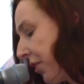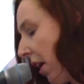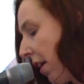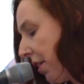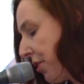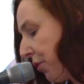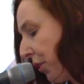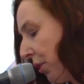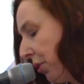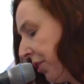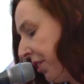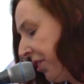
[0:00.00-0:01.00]
scars of
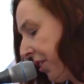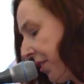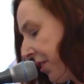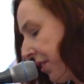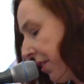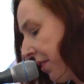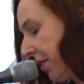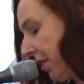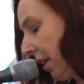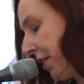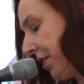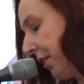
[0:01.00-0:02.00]
old injustices
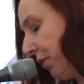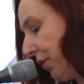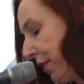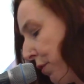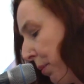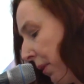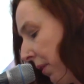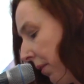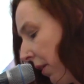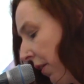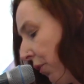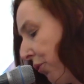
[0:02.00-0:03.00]
are still visible
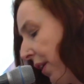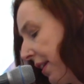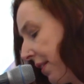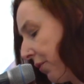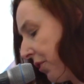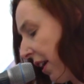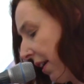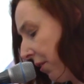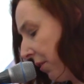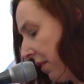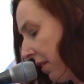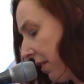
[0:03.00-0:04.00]
on the face of
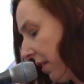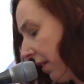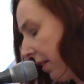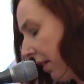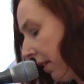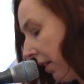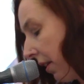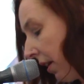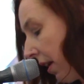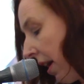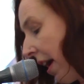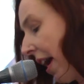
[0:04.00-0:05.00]
towns.
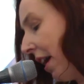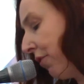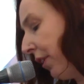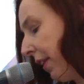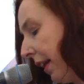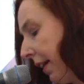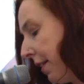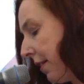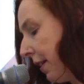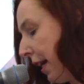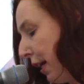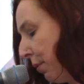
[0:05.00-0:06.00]
Everything
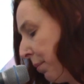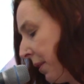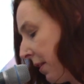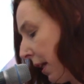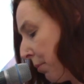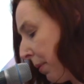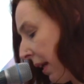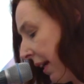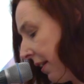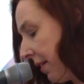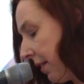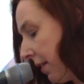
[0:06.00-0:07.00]
is named and
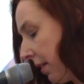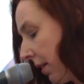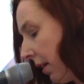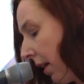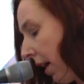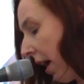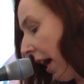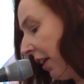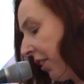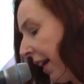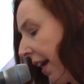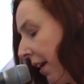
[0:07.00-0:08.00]
placed,
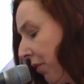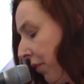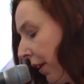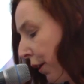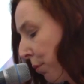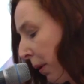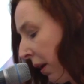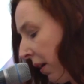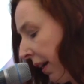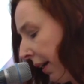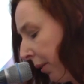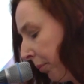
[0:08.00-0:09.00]
and I envy their
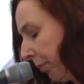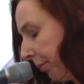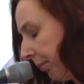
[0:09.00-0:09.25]
belonging.